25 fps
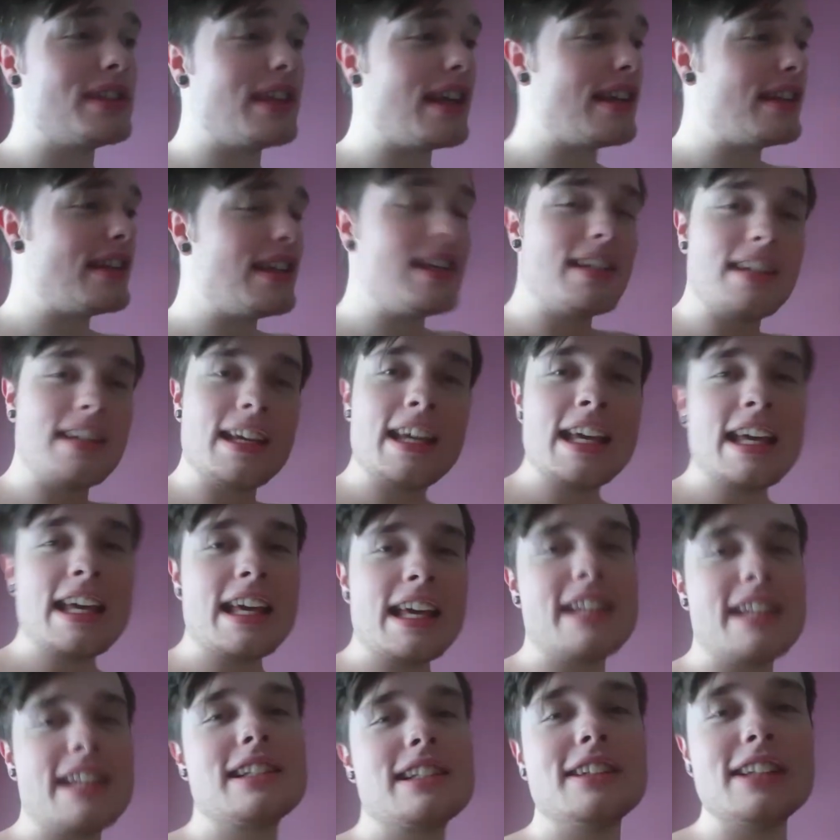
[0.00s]

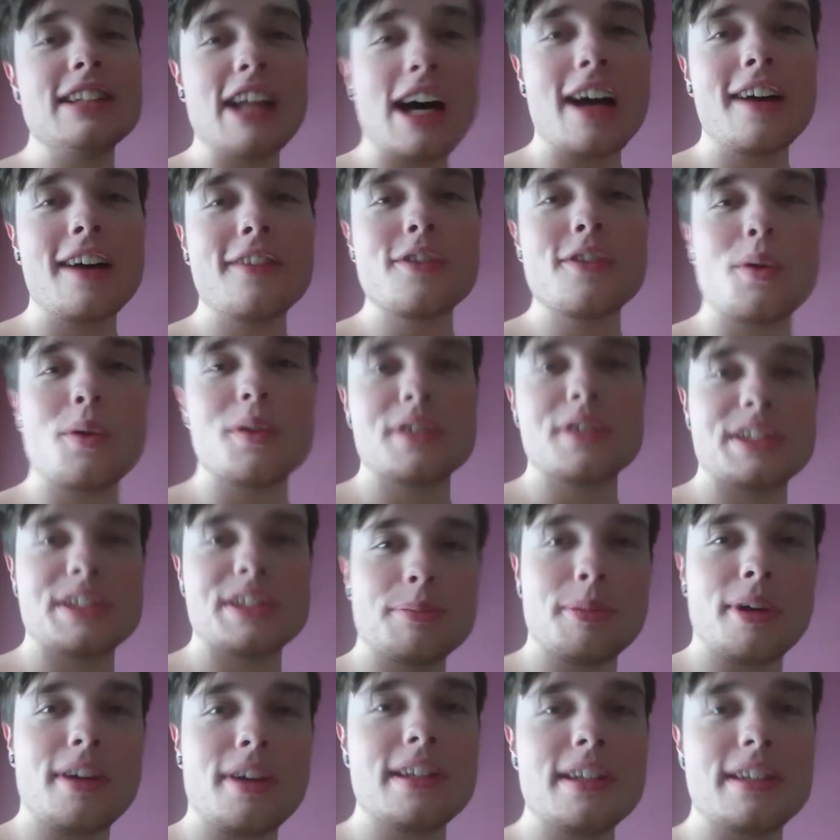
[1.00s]
it's the law of
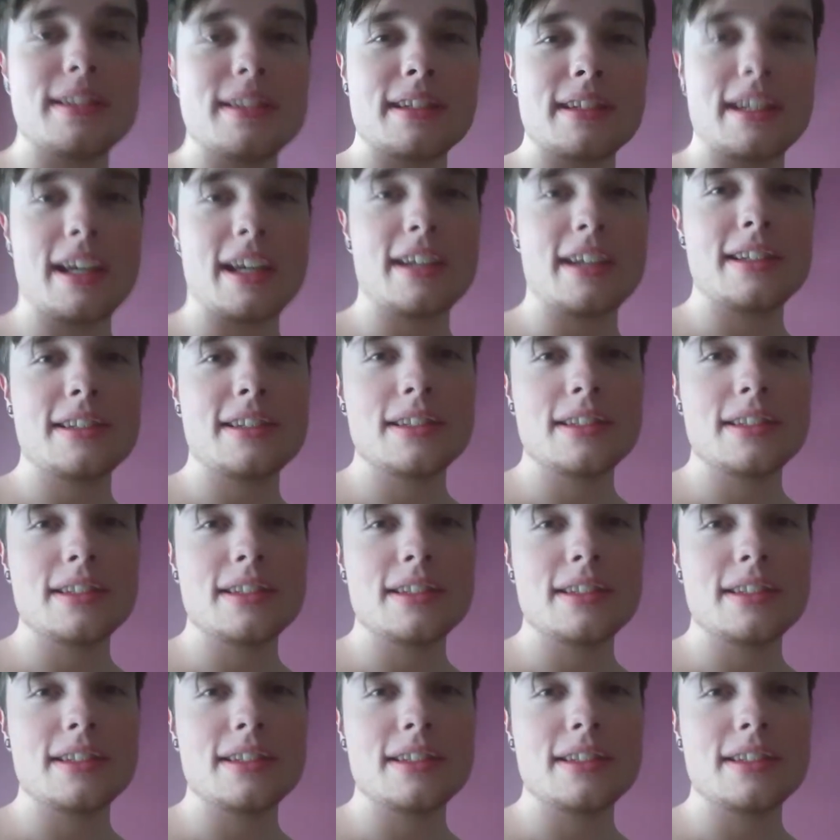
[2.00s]
correspondence, guys.